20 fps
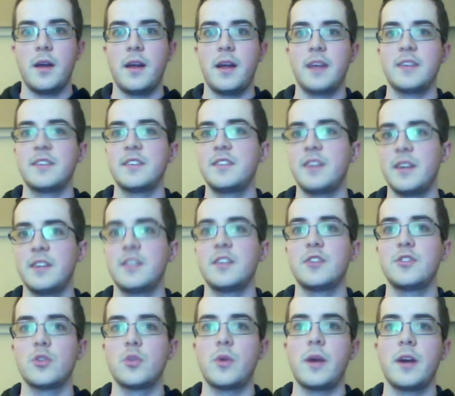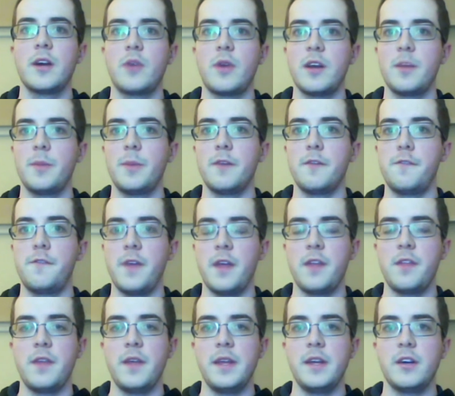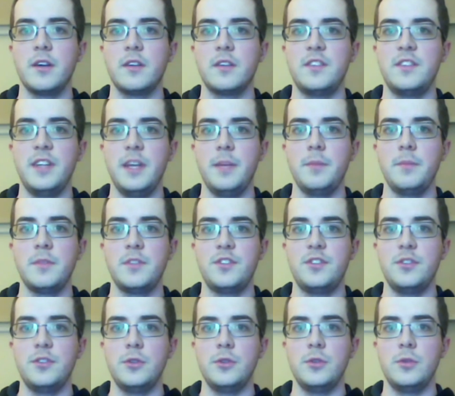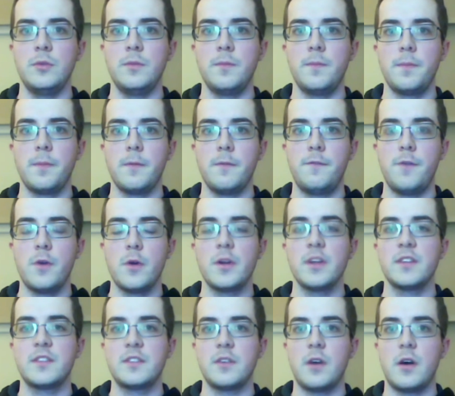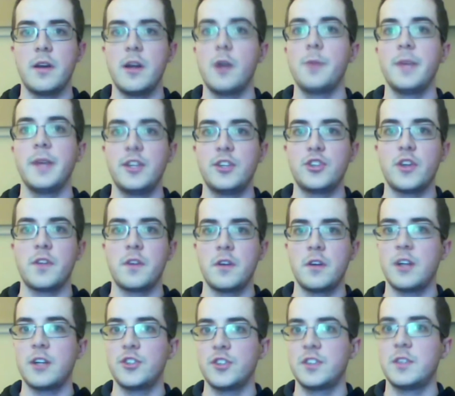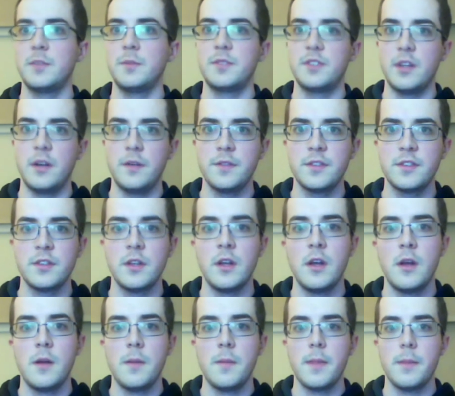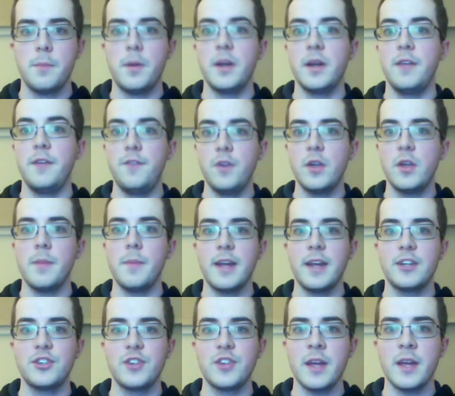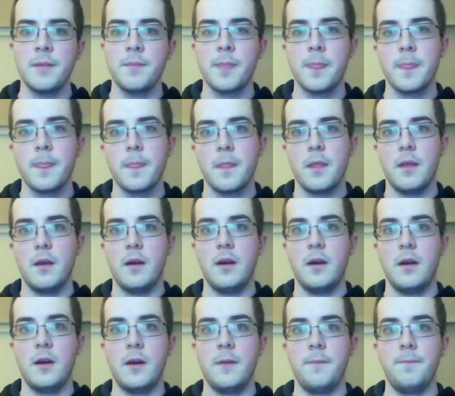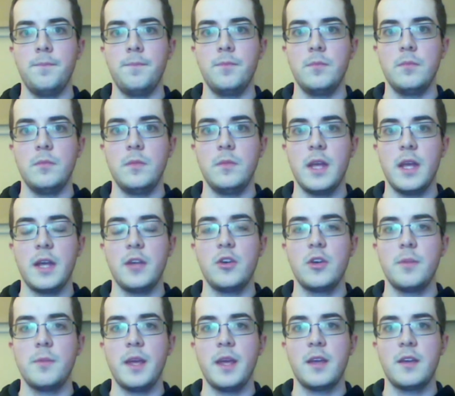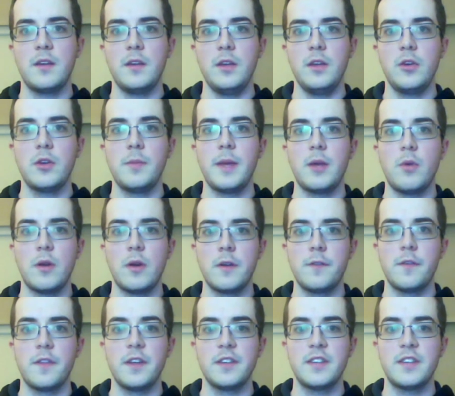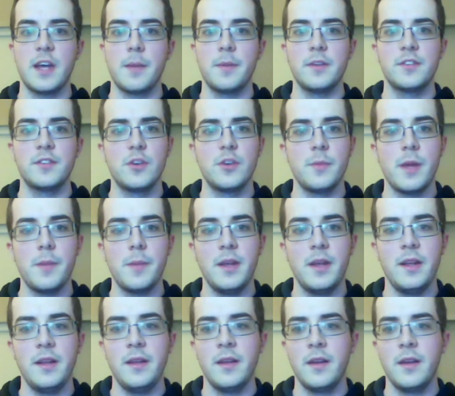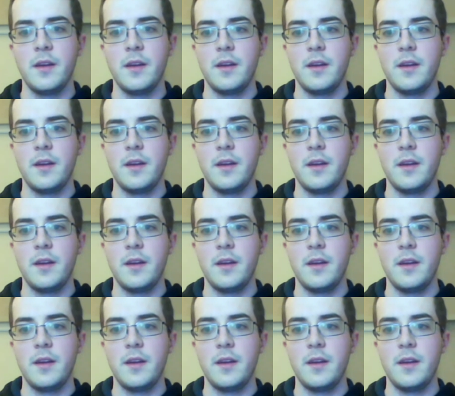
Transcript: As I said, it does require quite a bit of faith in your team to focus on helping each other, not just themselves. But if you can manage that, yeah, you can make wonderful things happen. So maybe